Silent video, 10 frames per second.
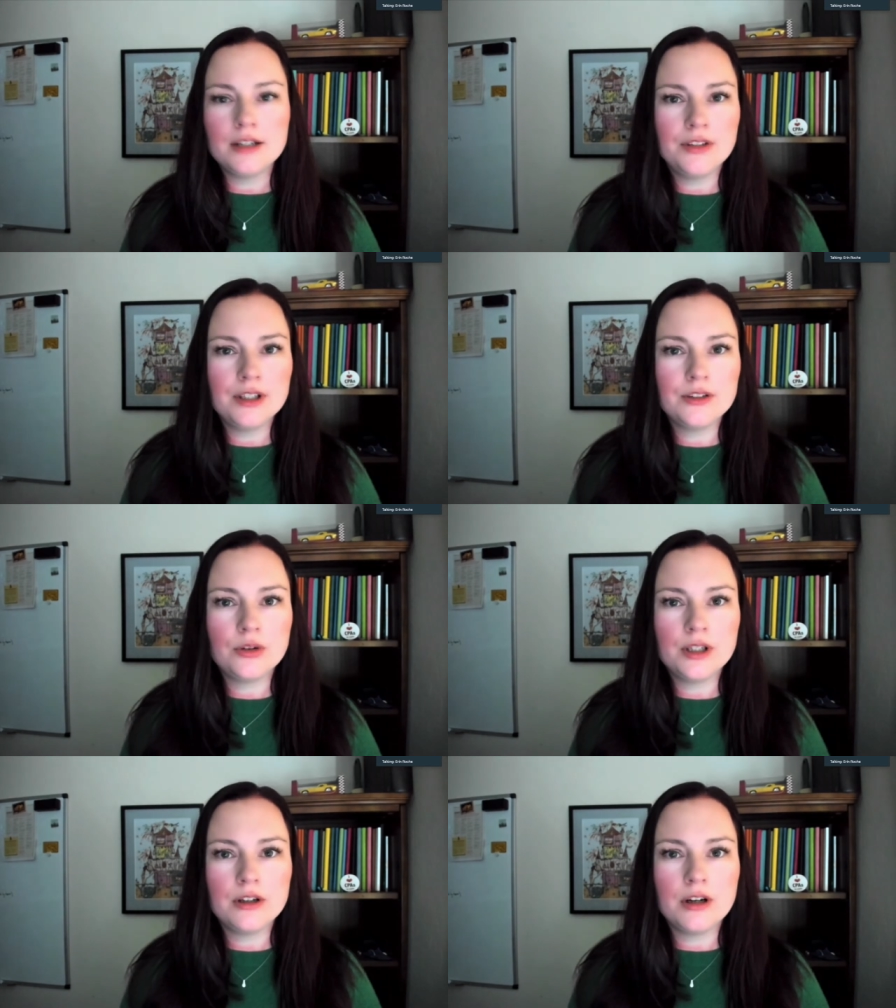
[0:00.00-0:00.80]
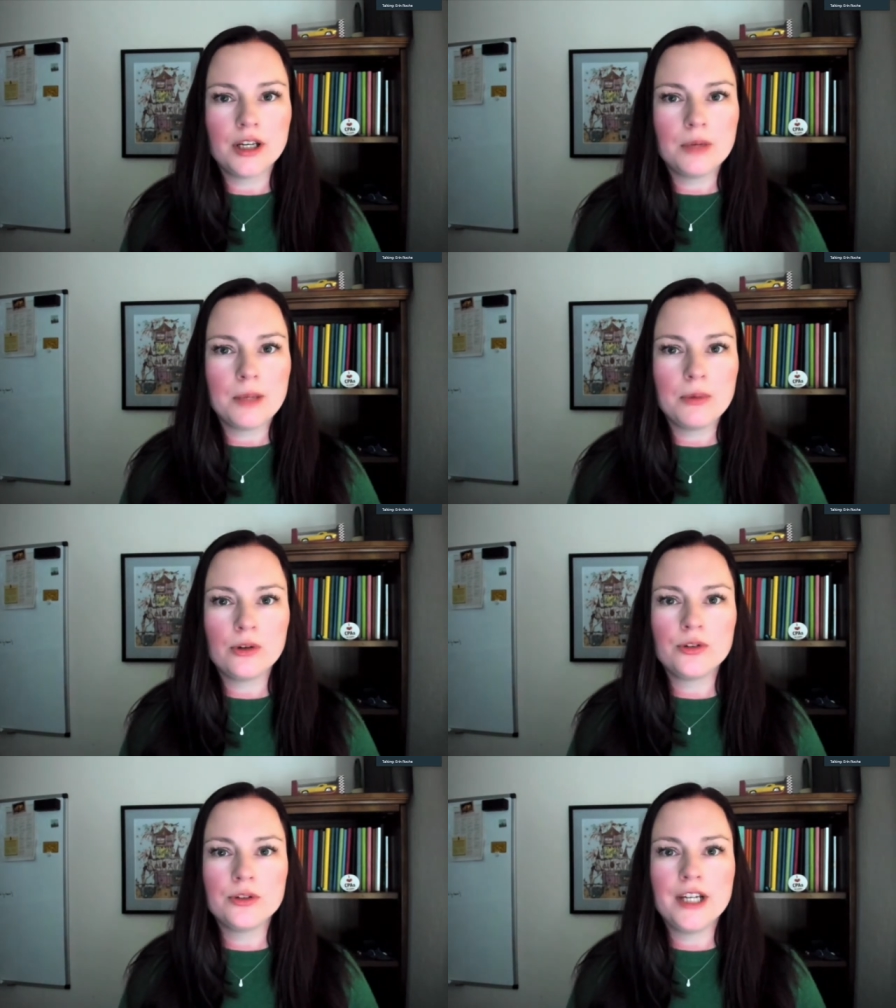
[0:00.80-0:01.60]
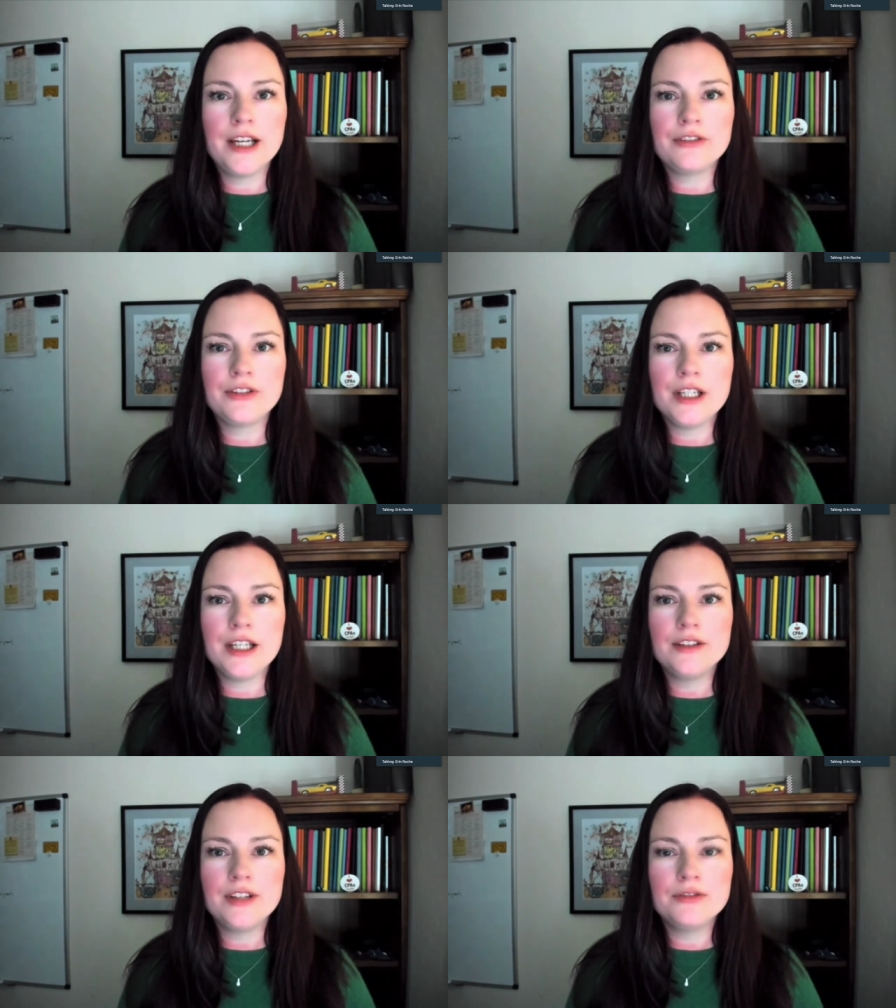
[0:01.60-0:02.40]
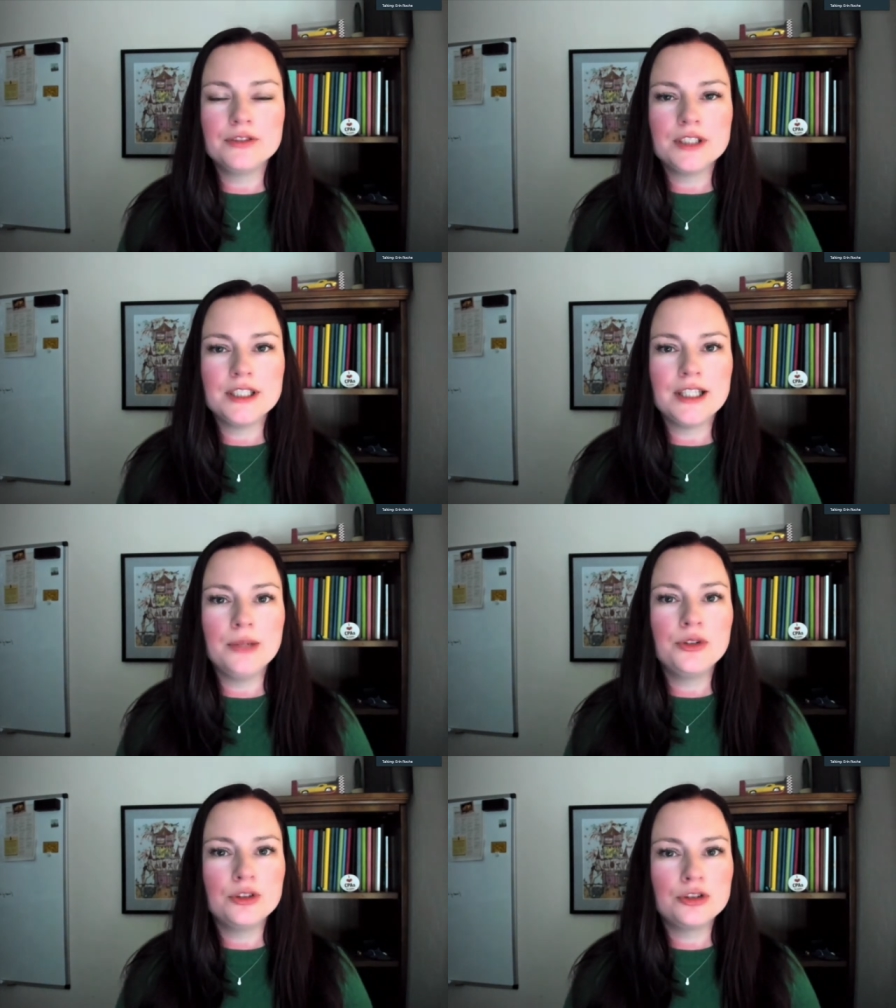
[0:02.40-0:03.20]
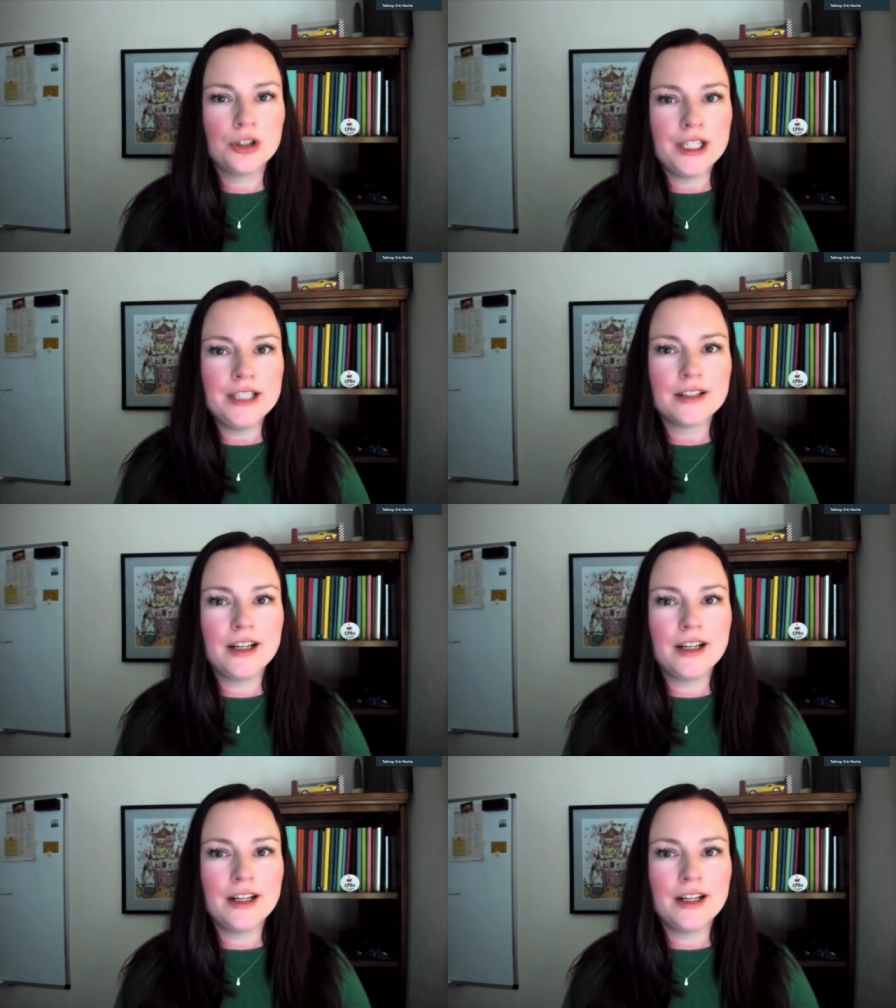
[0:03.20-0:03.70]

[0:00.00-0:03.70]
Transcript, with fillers: of things going on in my personal life, and it was a journey.